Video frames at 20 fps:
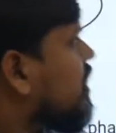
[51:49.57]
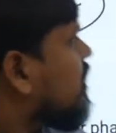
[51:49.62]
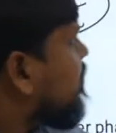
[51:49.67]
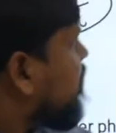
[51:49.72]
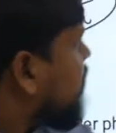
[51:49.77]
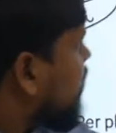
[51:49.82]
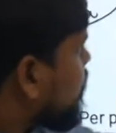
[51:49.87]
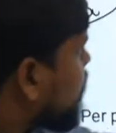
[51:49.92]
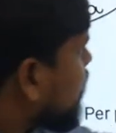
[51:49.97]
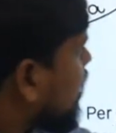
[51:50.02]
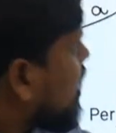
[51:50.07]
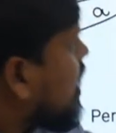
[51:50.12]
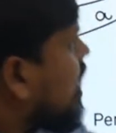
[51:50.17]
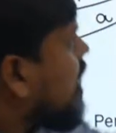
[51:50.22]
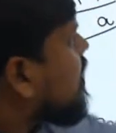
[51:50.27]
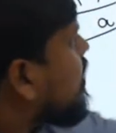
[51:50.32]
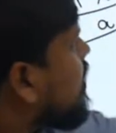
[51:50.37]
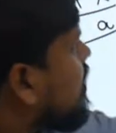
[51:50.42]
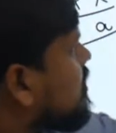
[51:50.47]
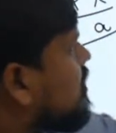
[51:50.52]
From the
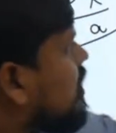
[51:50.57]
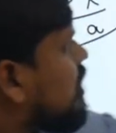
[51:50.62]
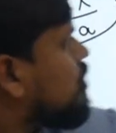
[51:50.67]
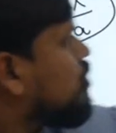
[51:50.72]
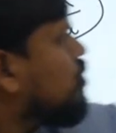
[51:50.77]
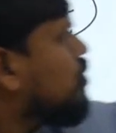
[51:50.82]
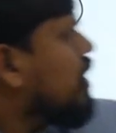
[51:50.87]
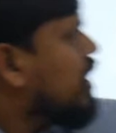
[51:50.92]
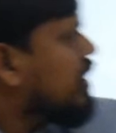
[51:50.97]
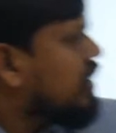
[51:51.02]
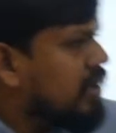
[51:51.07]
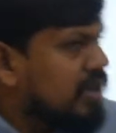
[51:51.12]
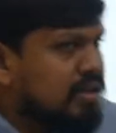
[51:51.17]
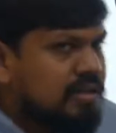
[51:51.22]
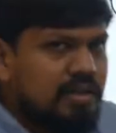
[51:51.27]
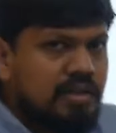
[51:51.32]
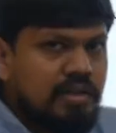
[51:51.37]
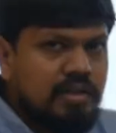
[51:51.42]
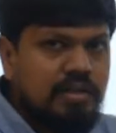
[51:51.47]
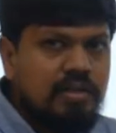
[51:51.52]
conductor to
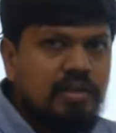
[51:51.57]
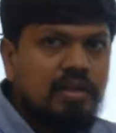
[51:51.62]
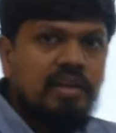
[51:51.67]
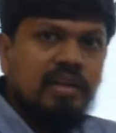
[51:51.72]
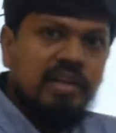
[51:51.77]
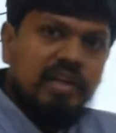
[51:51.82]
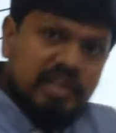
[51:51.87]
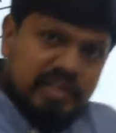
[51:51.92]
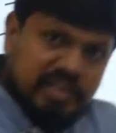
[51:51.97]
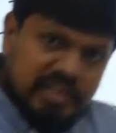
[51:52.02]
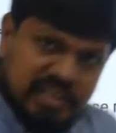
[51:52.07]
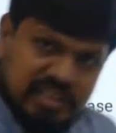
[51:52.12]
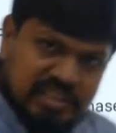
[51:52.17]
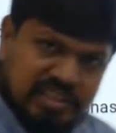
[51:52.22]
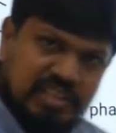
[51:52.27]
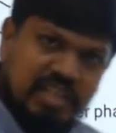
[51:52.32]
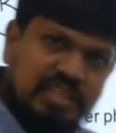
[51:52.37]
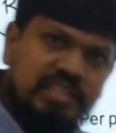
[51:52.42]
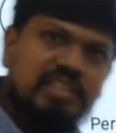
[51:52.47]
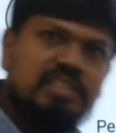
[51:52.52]
conductor,
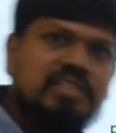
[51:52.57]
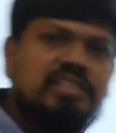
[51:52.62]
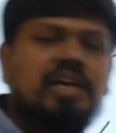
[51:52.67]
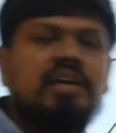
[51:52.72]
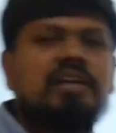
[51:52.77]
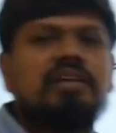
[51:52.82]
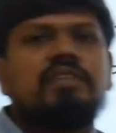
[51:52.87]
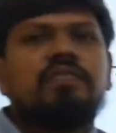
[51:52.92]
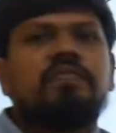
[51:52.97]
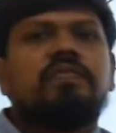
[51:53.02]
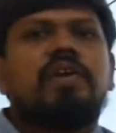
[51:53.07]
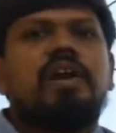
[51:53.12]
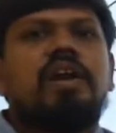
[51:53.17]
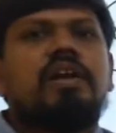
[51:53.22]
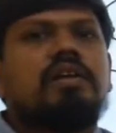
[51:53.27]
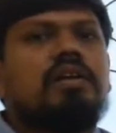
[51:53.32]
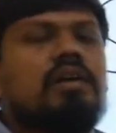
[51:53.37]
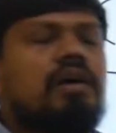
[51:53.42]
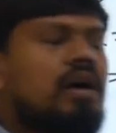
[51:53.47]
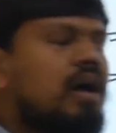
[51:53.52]
distances are
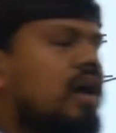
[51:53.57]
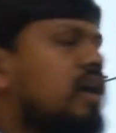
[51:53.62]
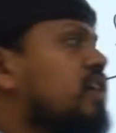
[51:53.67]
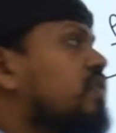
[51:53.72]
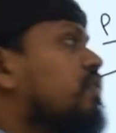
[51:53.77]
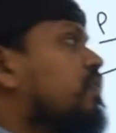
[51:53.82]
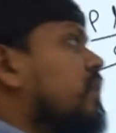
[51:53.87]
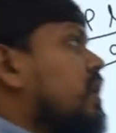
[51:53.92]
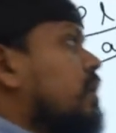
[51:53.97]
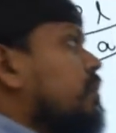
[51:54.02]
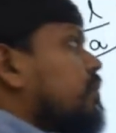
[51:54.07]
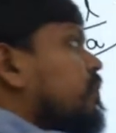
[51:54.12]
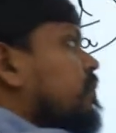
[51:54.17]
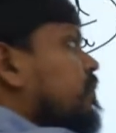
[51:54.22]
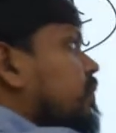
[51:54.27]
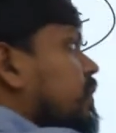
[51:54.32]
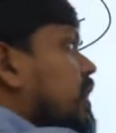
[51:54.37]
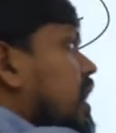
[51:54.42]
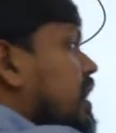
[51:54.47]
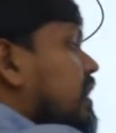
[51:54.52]
different, and from
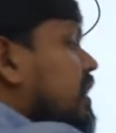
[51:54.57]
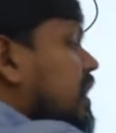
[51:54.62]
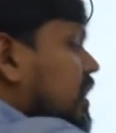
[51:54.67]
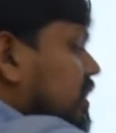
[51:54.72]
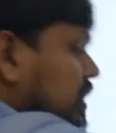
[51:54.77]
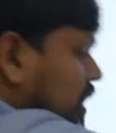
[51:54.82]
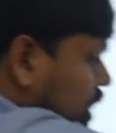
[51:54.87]
conductor